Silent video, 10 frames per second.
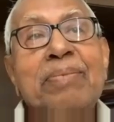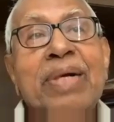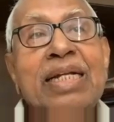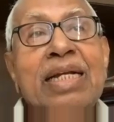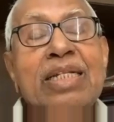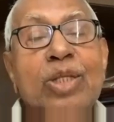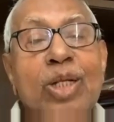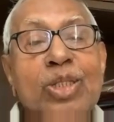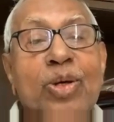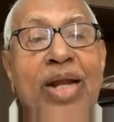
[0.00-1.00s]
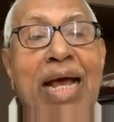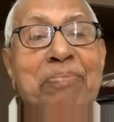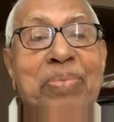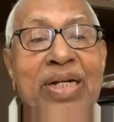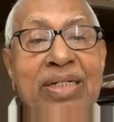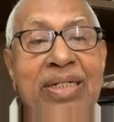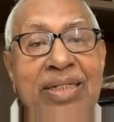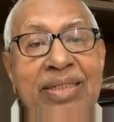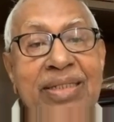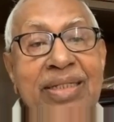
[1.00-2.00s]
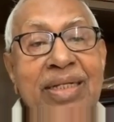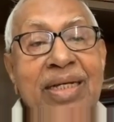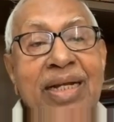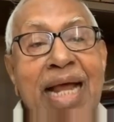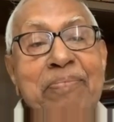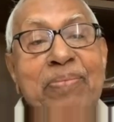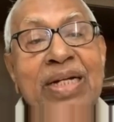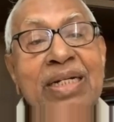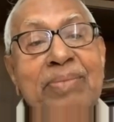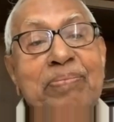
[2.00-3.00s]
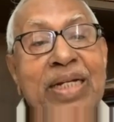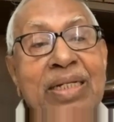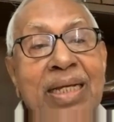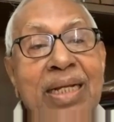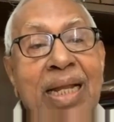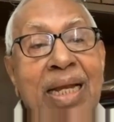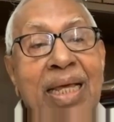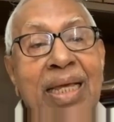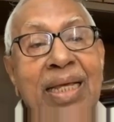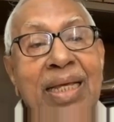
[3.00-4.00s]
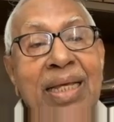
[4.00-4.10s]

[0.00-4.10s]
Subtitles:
but it is also rampant. Rampant, particularly